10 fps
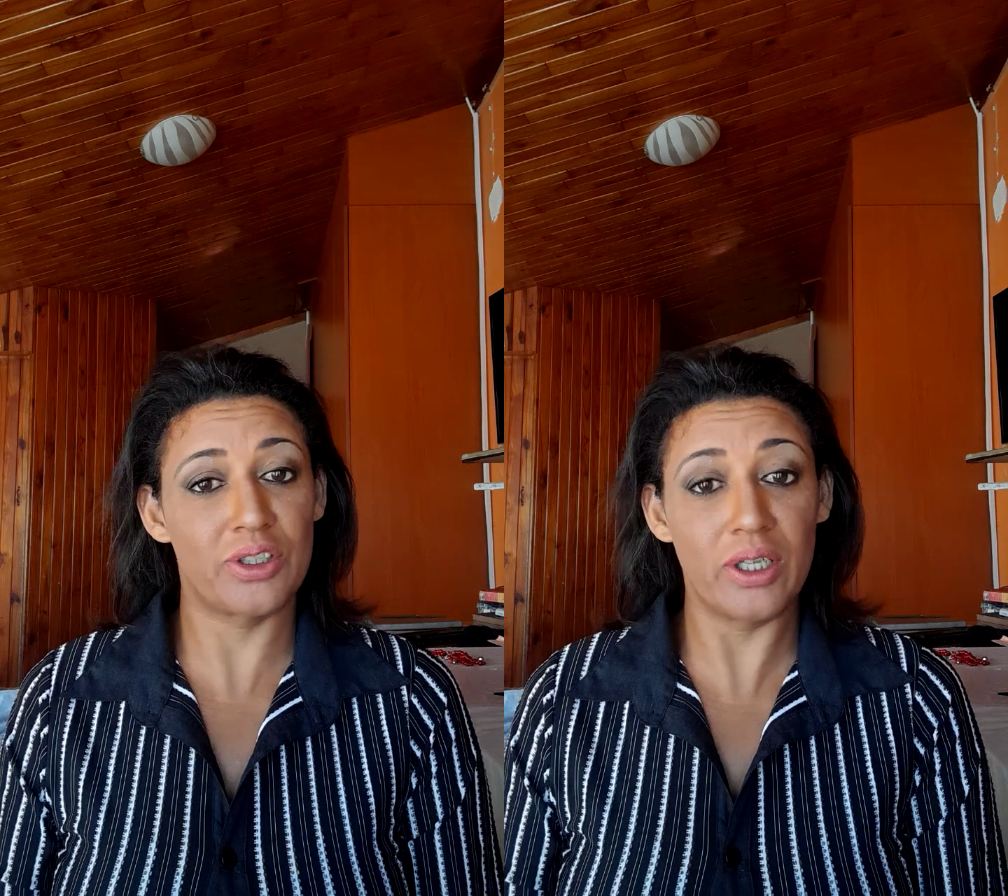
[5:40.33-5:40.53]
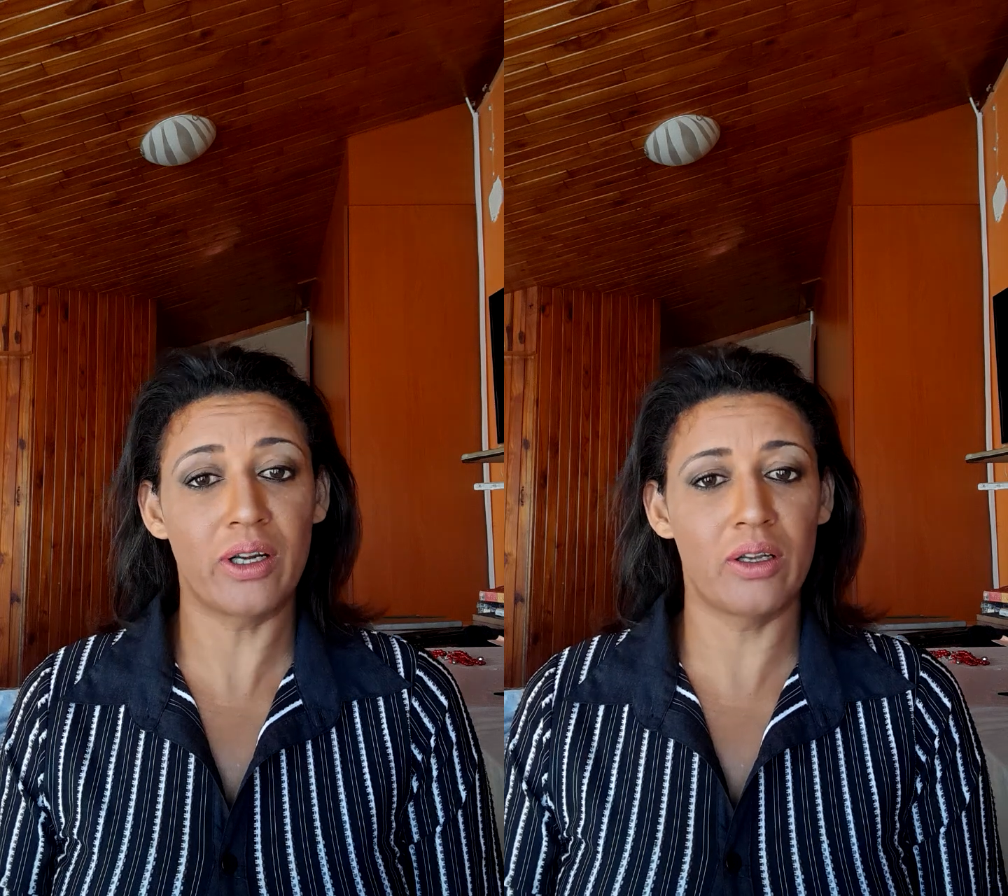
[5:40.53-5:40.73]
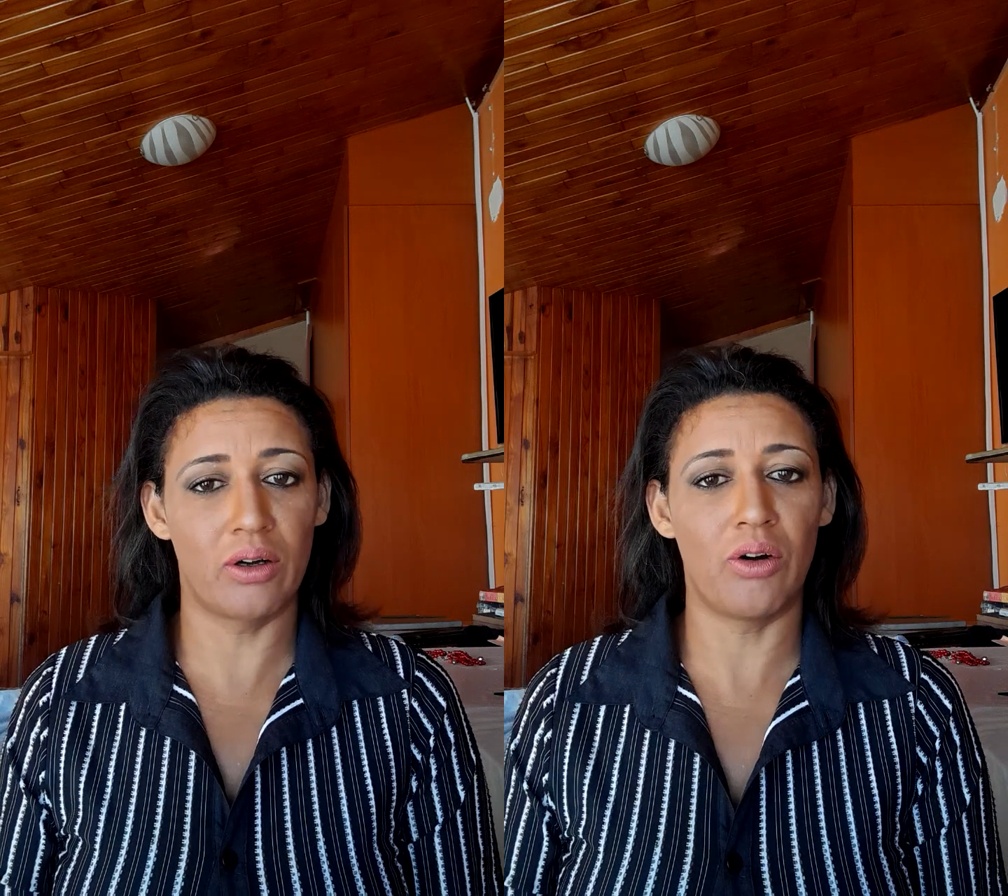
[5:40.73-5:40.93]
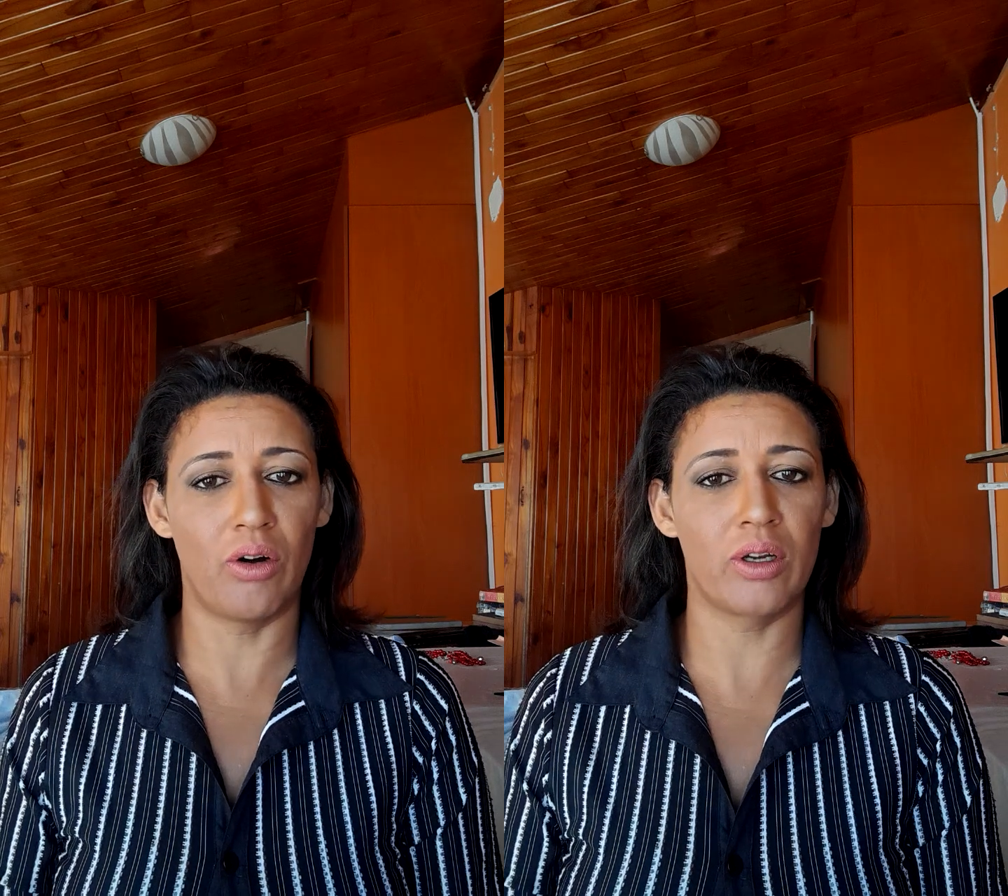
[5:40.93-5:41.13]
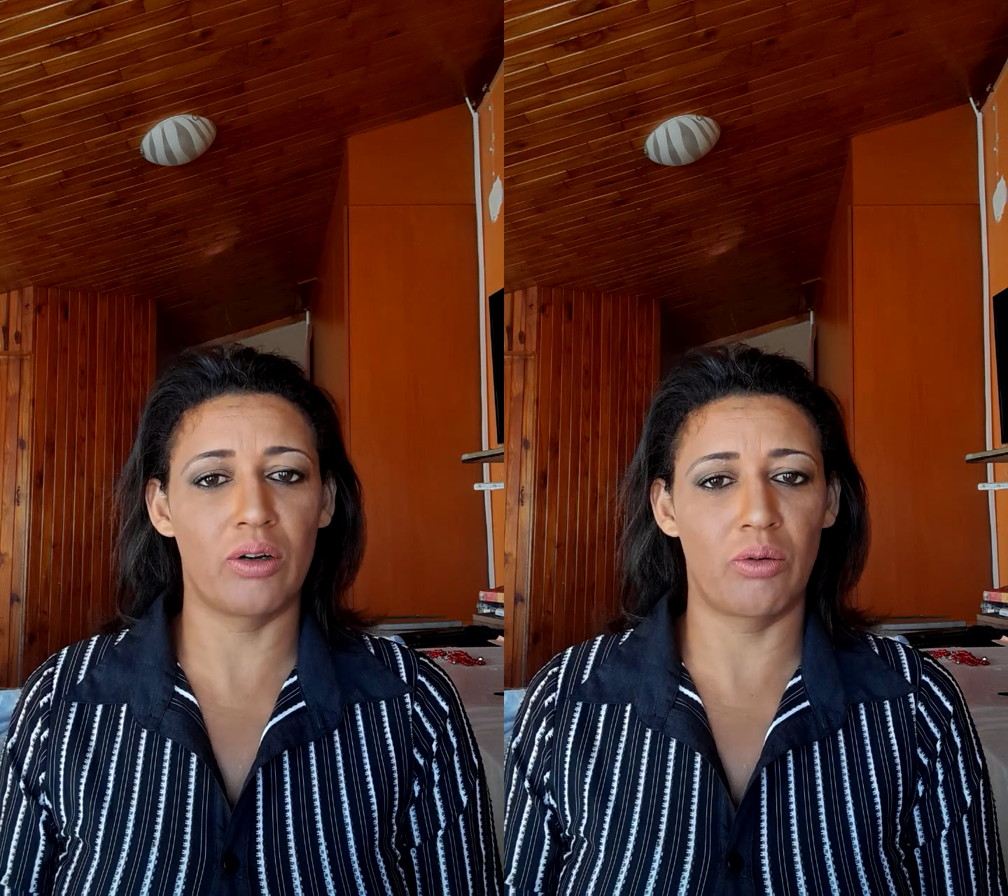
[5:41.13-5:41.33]
cheering her
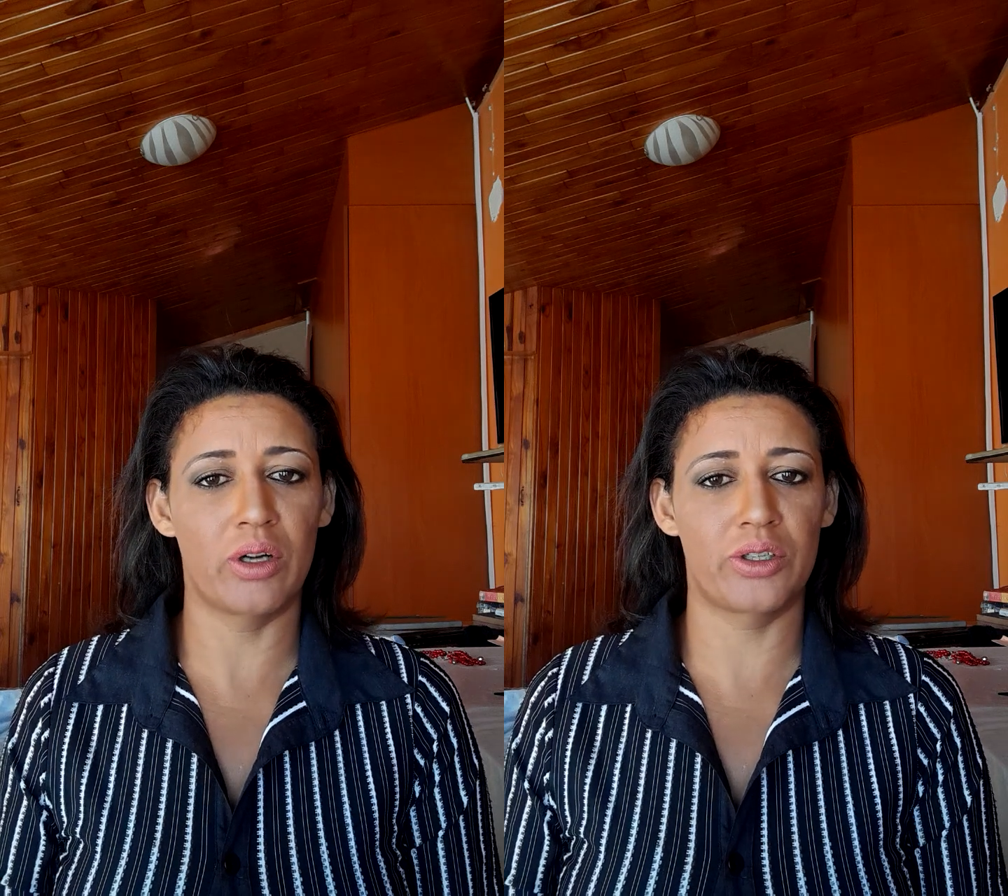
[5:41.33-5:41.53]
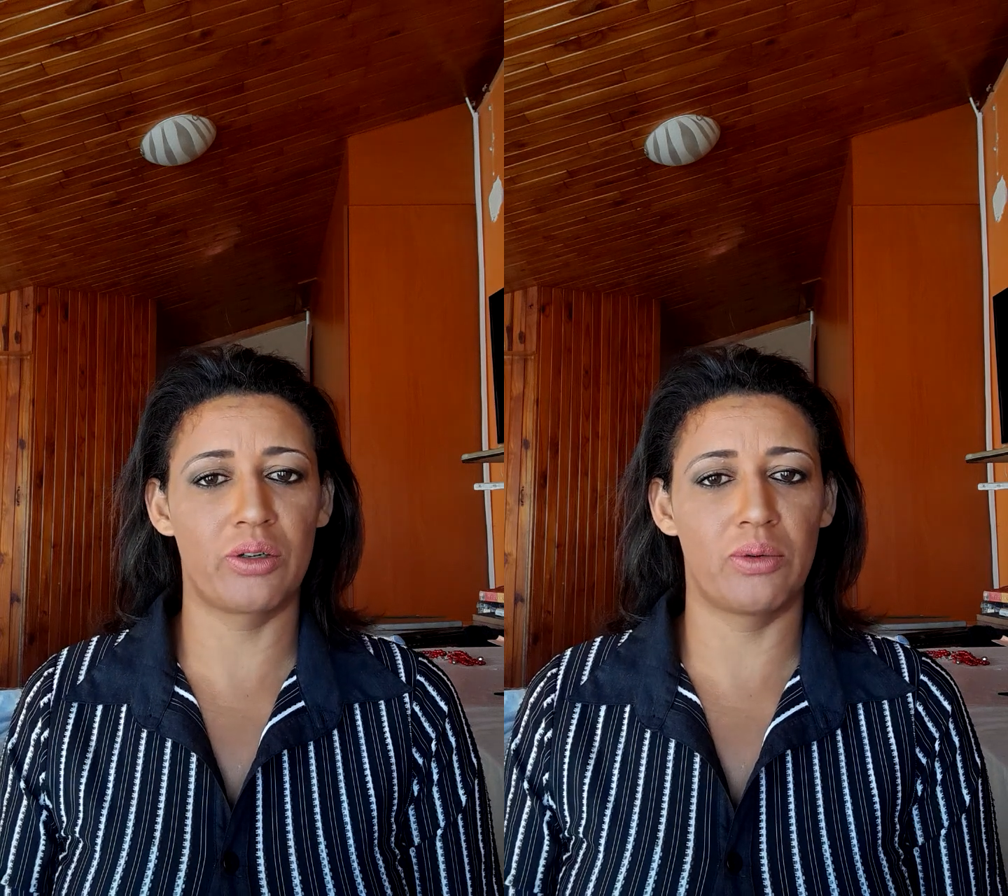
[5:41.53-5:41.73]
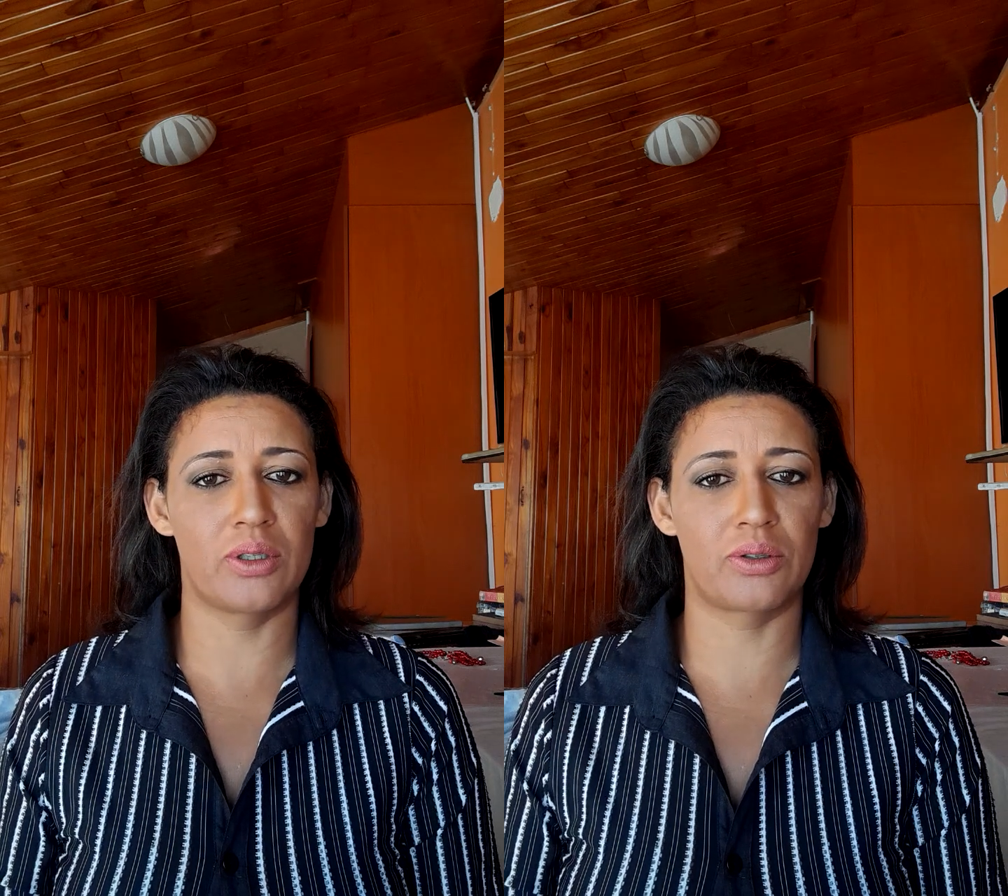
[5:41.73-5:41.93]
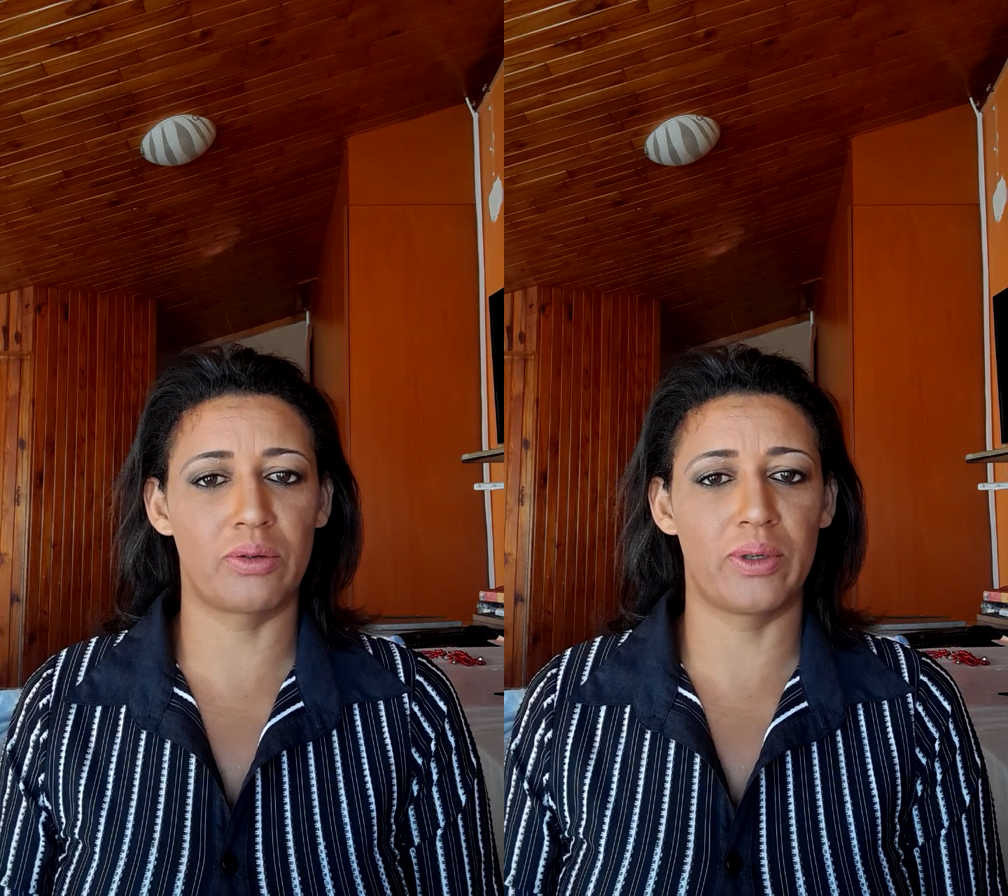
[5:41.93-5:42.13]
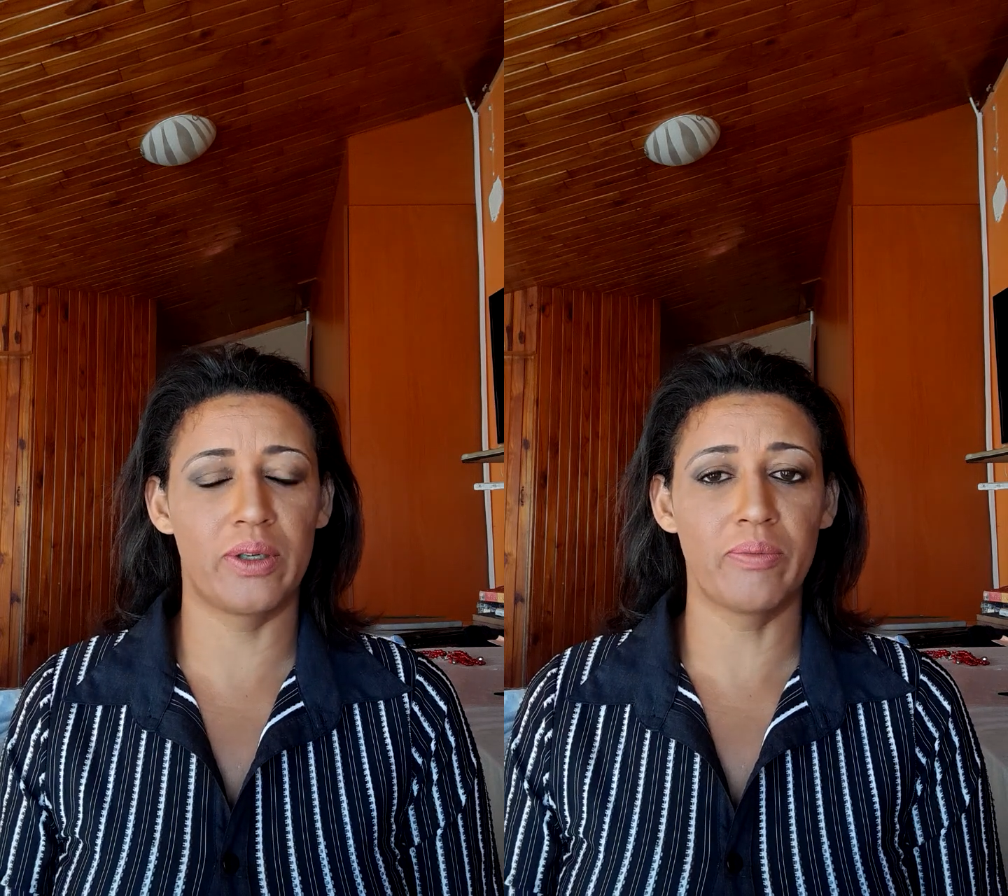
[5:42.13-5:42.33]
on in what she was
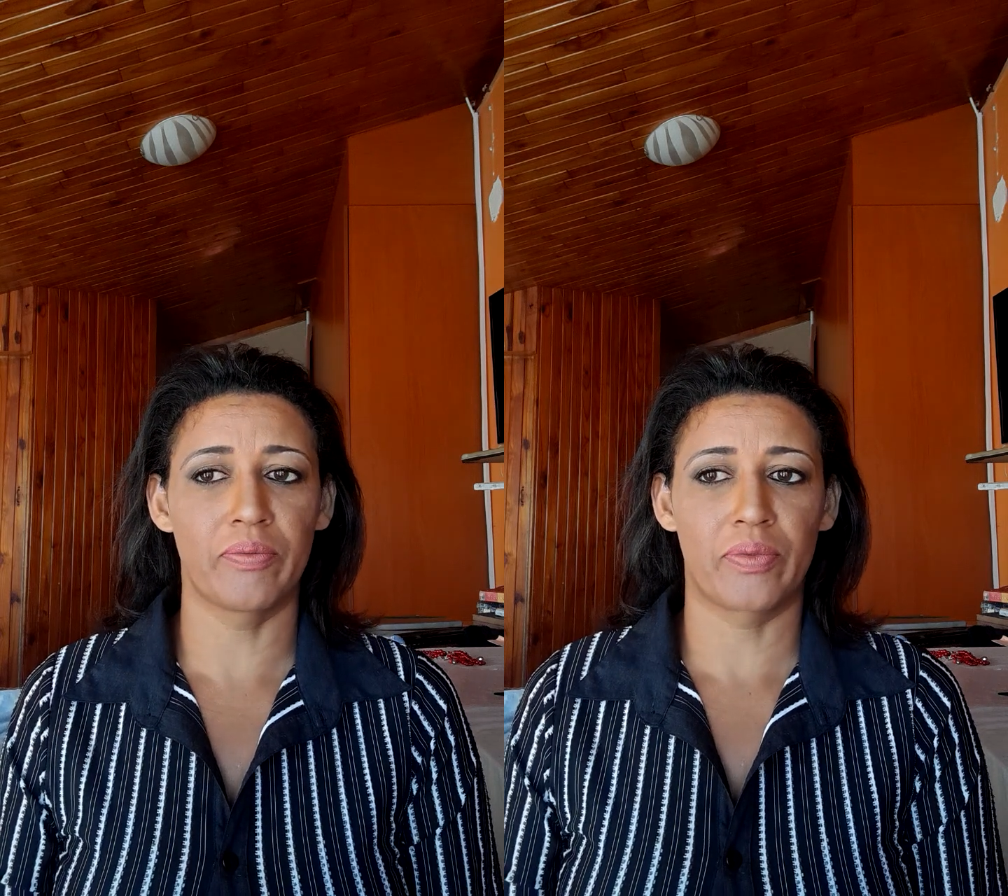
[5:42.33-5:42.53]
doing,